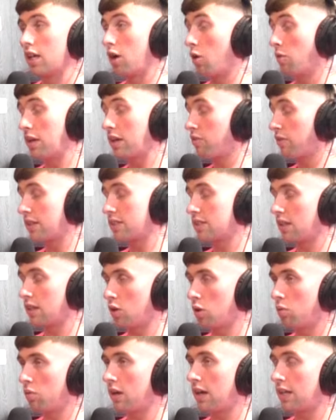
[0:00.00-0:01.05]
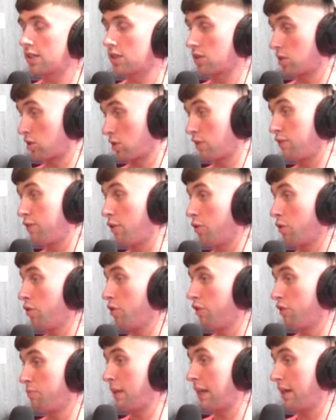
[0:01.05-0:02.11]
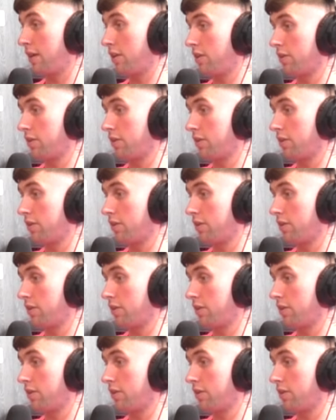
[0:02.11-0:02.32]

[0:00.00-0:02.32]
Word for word: Only reason I know that is because there's a photo of me